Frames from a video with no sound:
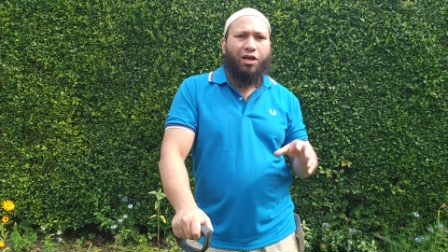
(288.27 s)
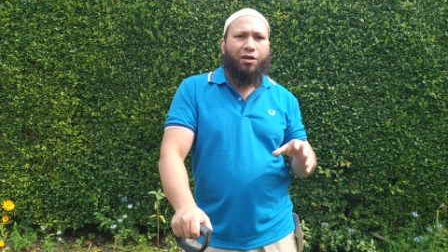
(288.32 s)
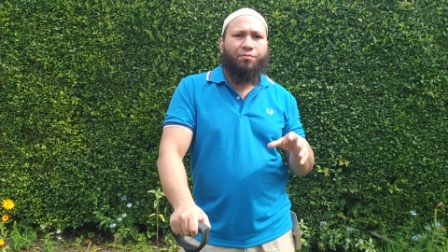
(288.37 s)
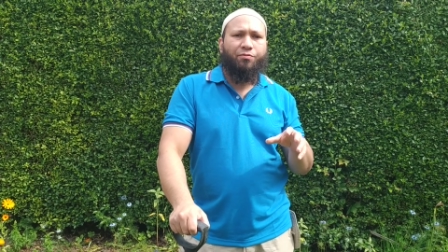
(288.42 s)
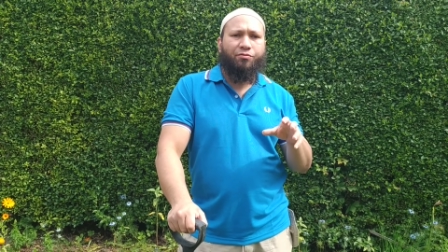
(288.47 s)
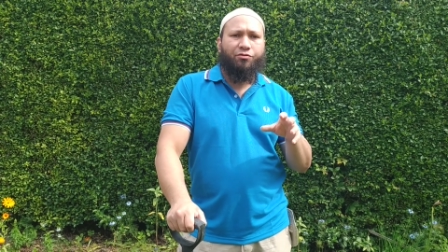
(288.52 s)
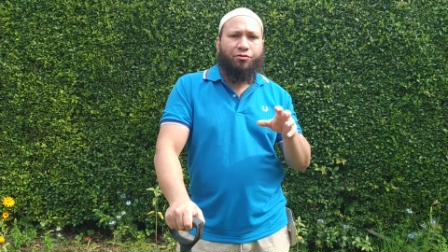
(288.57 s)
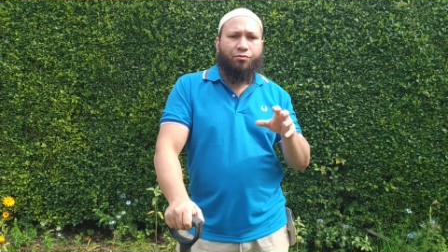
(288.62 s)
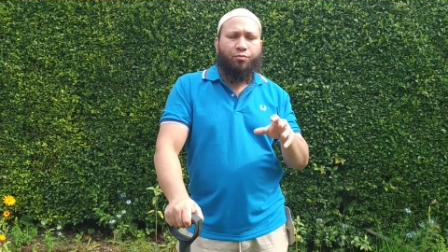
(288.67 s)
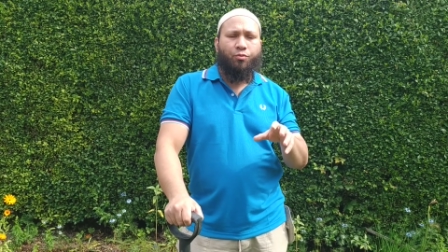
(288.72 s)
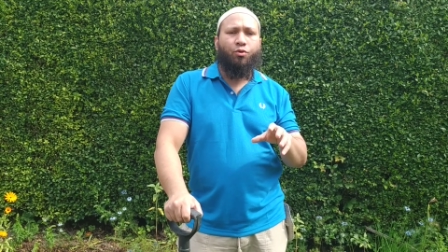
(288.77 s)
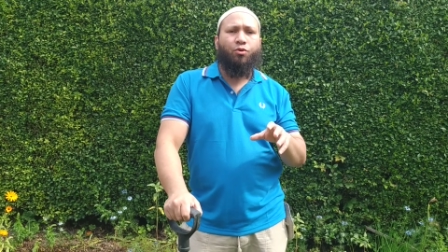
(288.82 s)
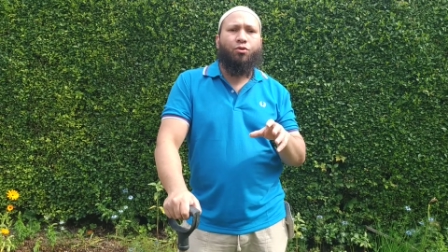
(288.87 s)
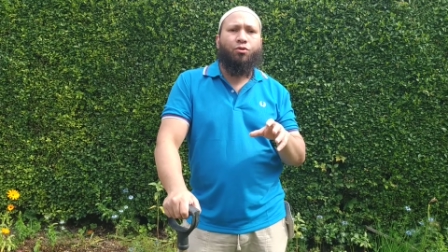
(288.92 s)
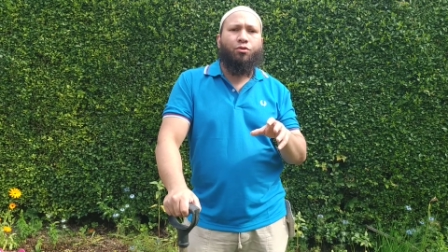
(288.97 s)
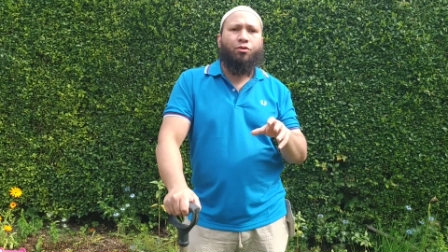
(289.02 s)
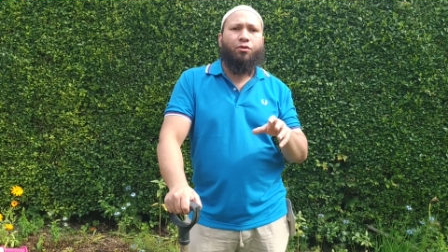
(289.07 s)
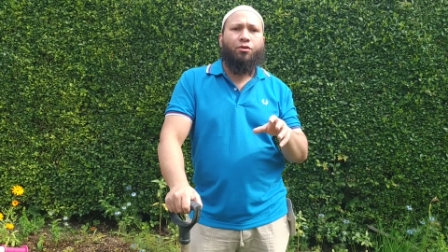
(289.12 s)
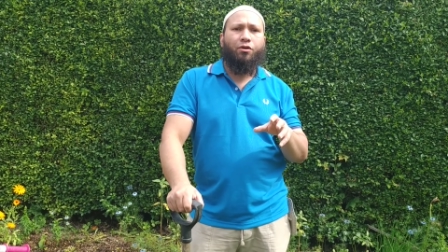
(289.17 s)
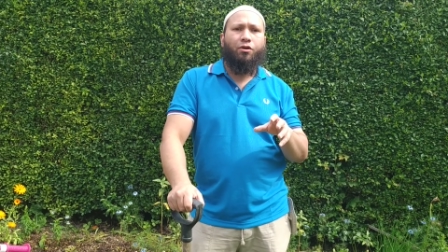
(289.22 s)
of small
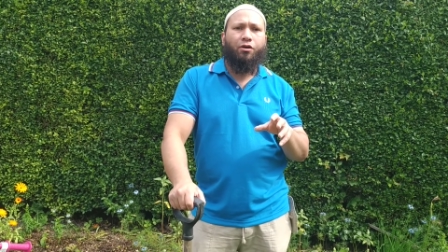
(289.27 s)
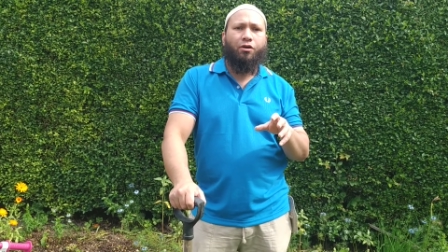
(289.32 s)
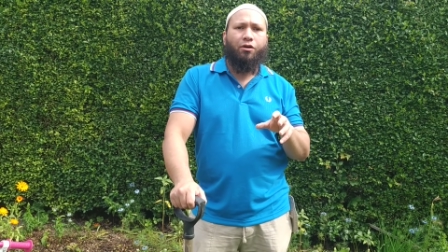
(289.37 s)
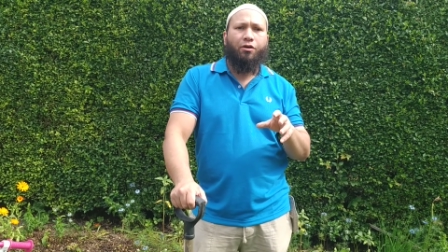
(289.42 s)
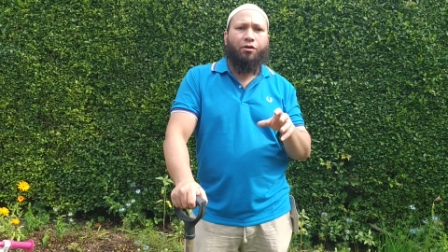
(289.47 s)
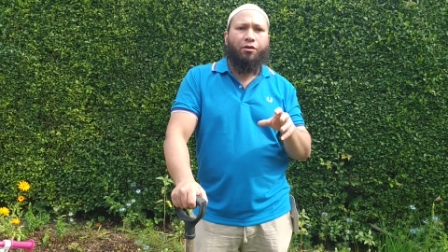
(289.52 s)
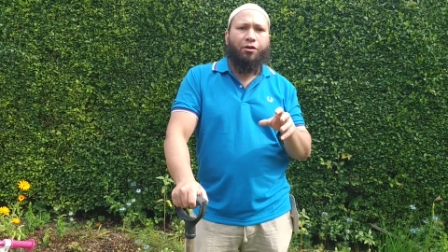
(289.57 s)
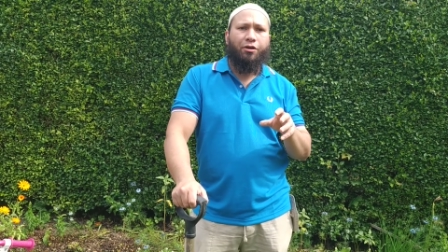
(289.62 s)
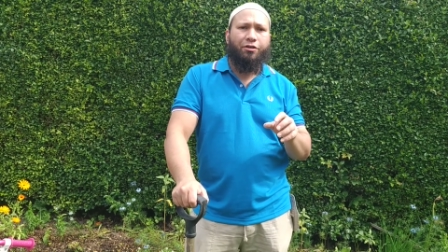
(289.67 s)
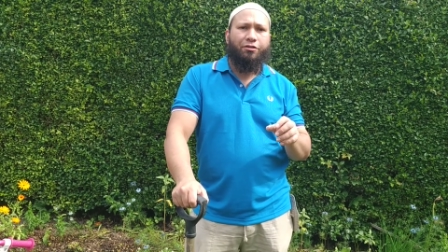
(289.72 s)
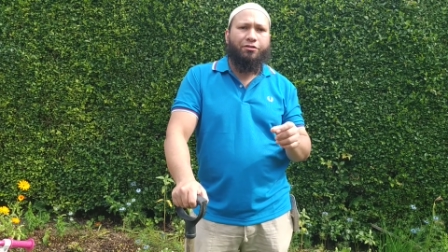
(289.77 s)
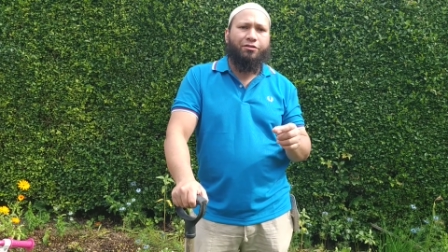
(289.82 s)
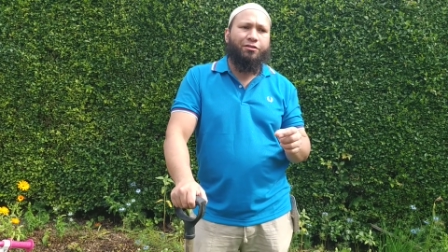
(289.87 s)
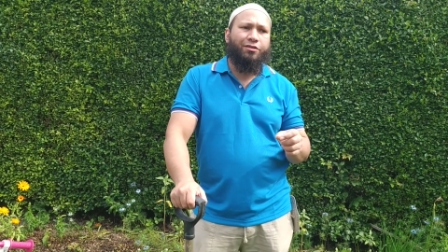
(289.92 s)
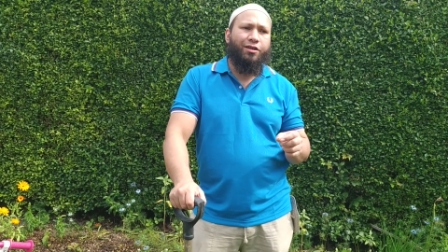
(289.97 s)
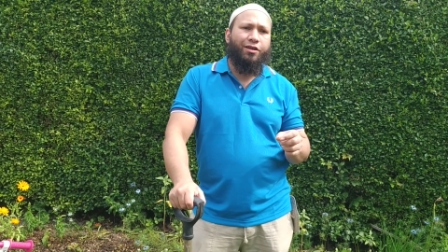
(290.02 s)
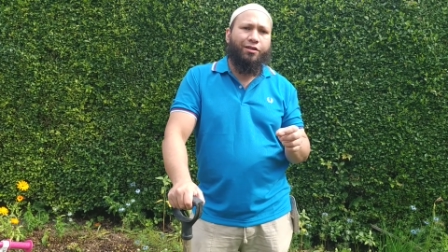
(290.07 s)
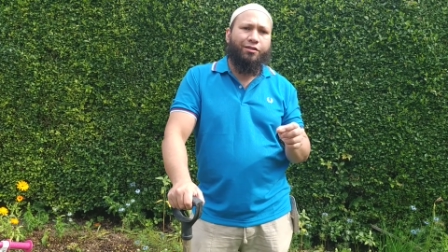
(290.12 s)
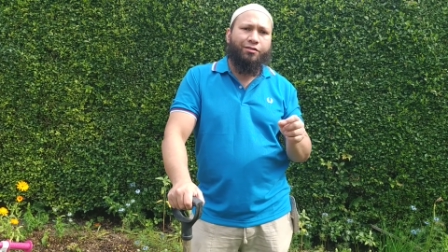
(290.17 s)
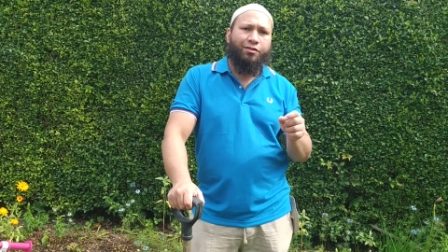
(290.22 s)
uh,
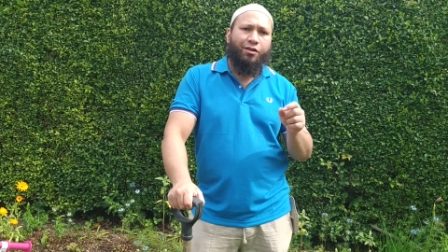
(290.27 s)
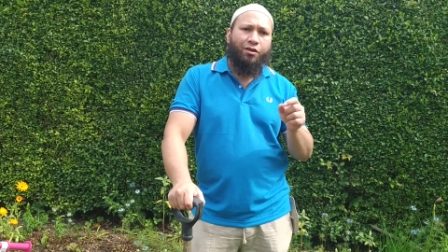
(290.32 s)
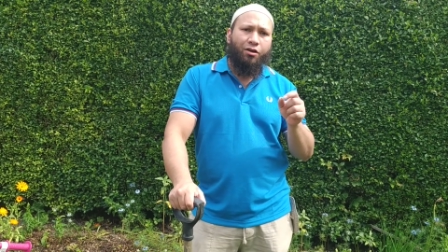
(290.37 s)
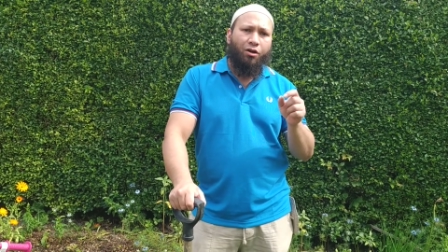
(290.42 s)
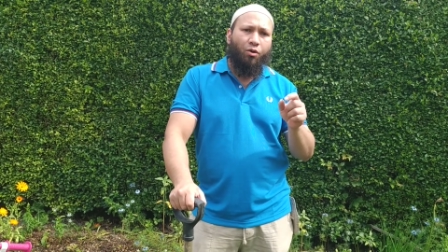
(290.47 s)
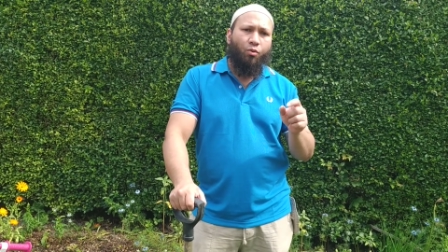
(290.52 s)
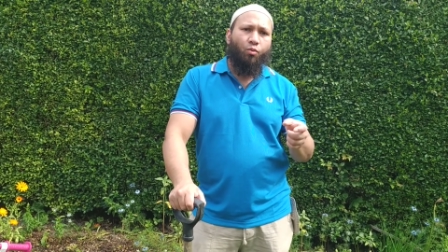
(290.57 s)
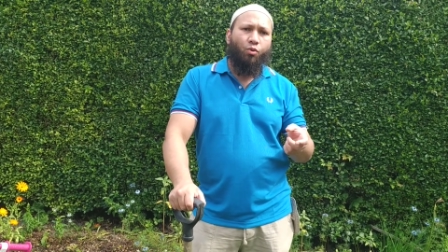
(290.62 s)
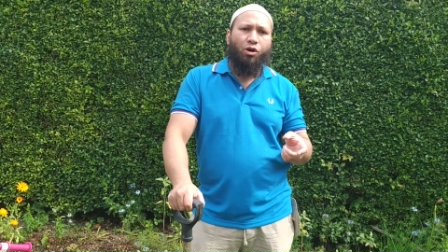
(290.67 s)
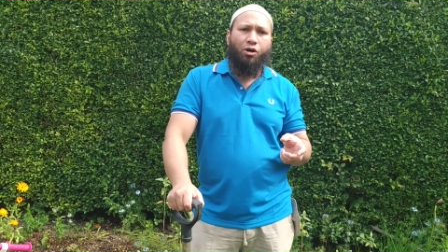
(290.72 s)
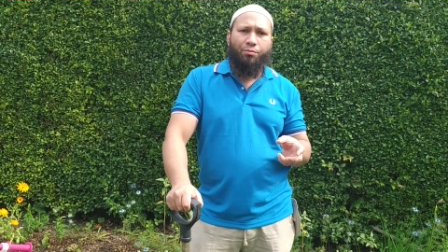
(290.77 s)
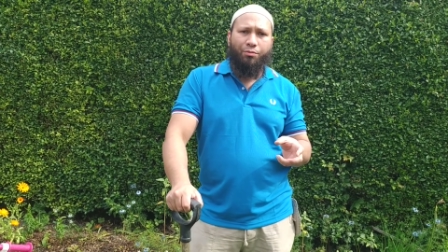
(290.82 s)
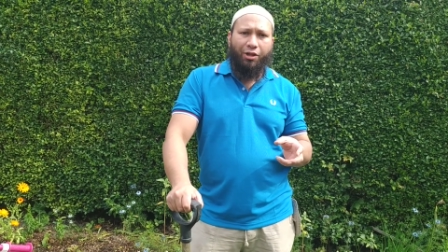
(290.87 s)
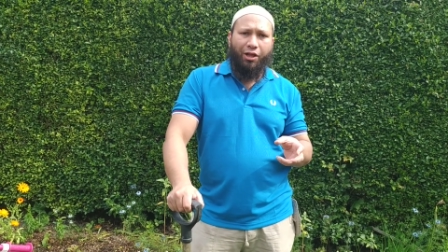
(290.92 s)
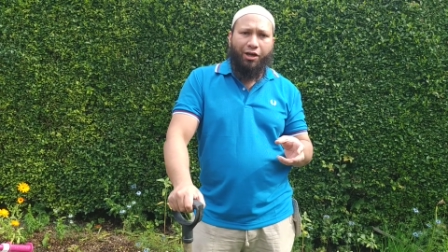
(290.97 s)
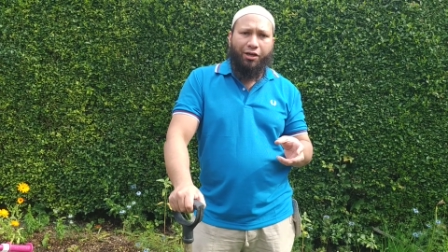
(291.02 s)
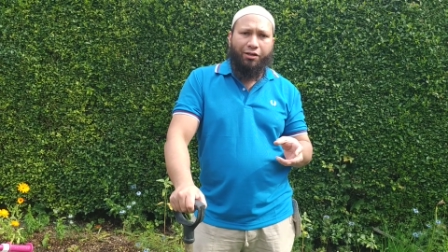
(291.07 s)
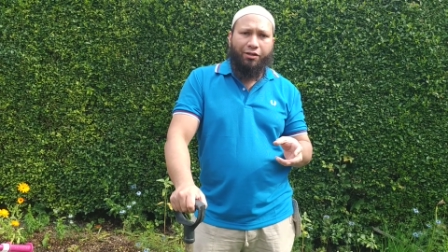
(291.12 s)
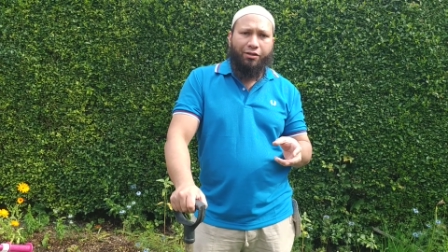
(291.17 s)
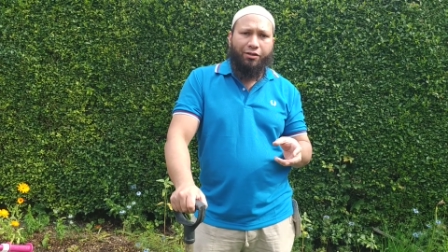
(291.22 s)
insect, worm-like,
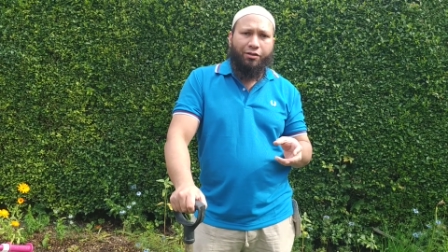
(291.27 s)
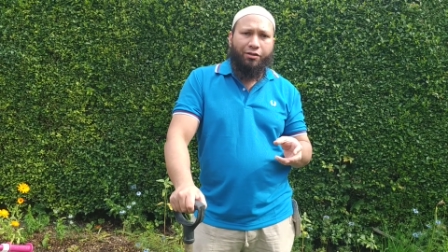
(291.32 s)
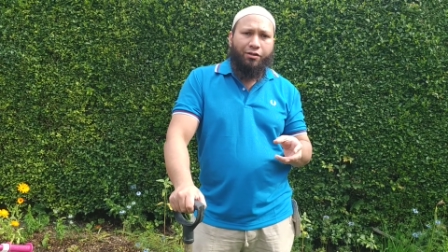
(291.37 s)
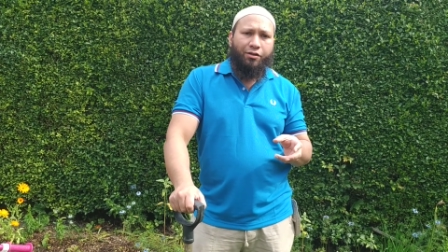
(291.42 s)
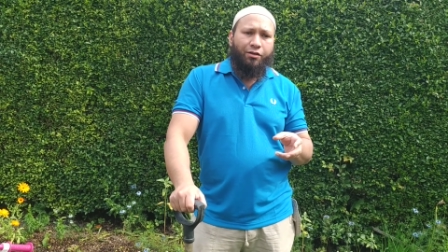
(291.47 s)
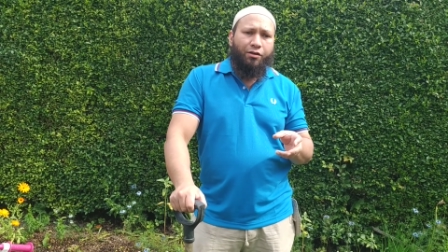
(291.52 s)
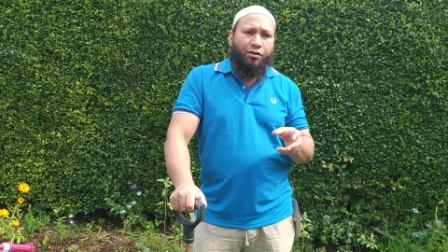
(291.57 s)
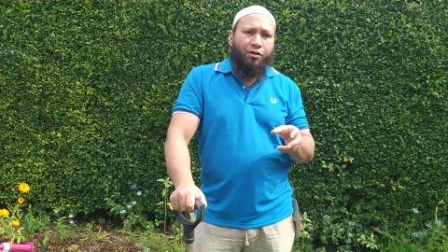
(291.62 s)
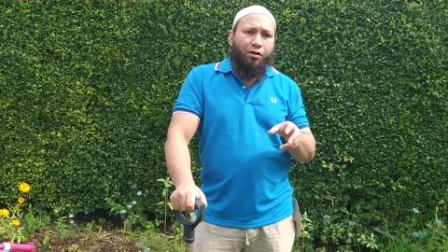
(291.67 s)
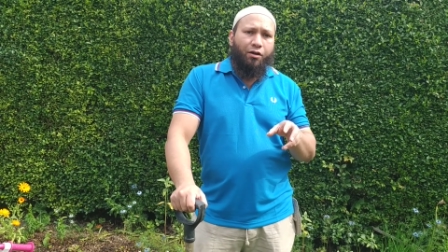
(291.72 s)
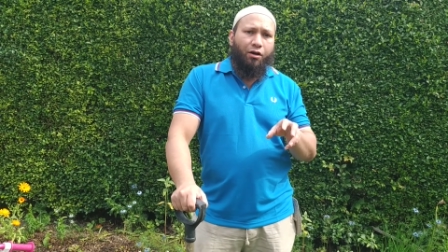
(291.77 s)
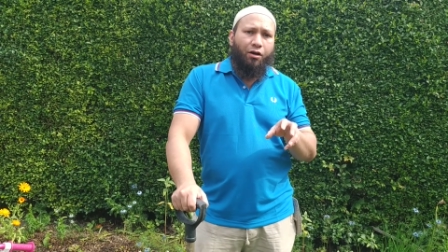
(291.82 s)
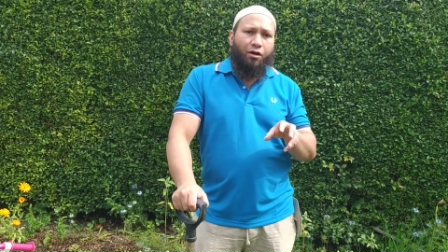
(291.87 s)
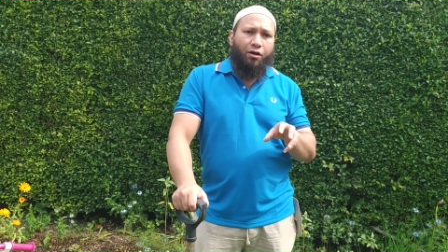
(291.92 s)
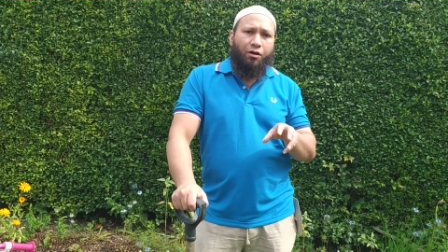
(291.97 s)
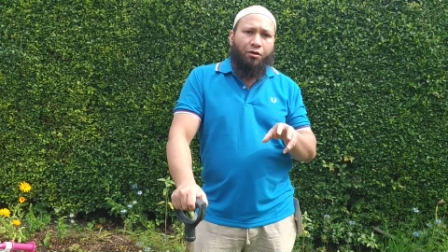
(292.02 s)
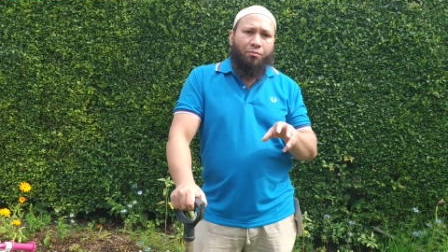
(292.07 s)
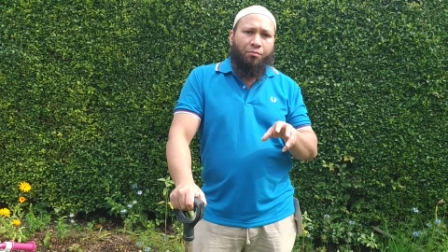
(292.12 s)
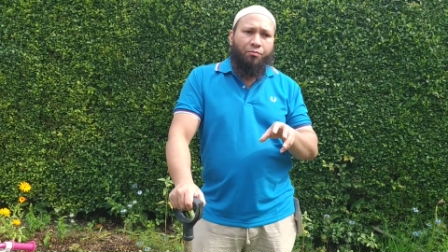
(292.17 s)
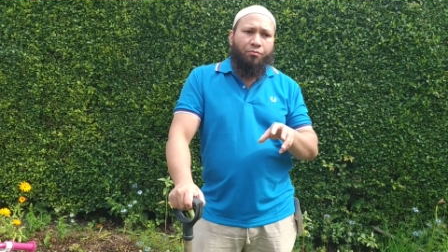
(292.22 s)

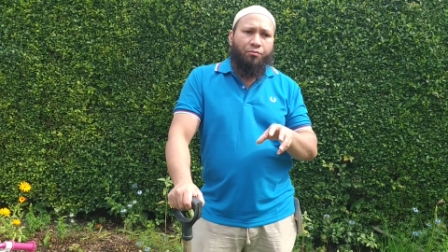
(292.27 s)
um,